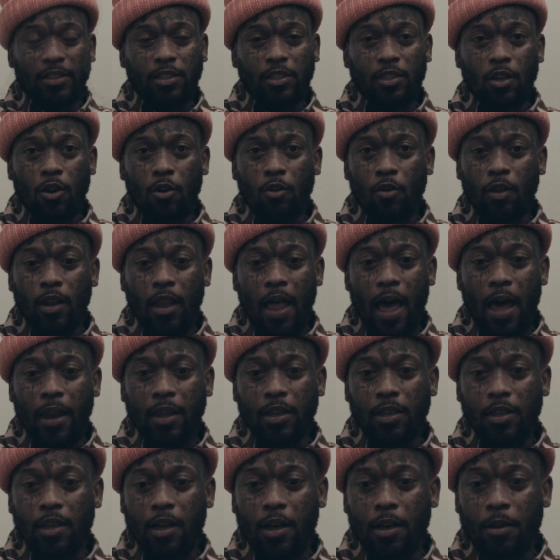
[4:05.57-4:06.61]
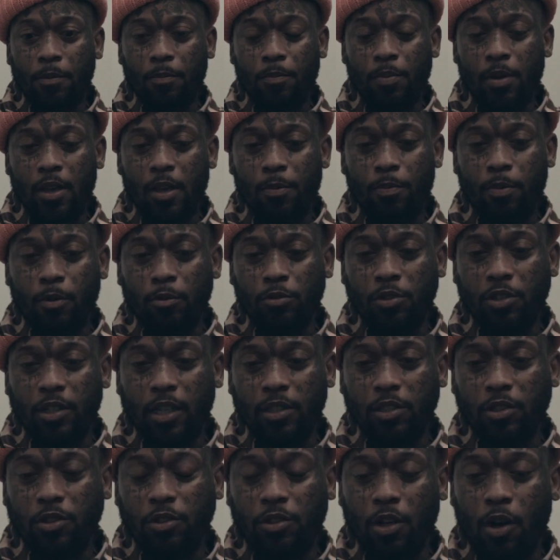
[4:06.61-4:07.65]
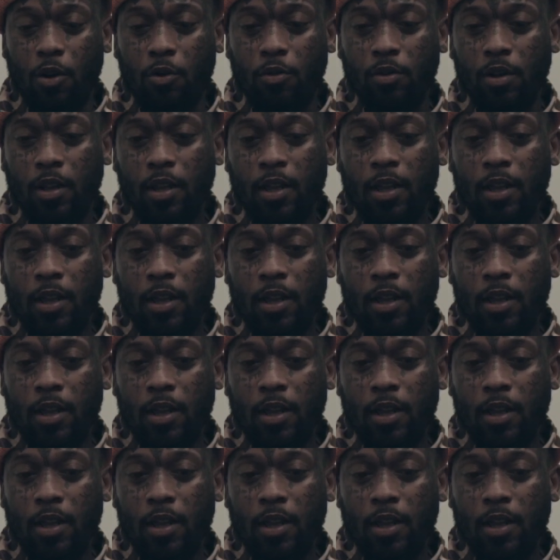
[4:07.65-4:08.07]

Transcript: so a lot of young people just don't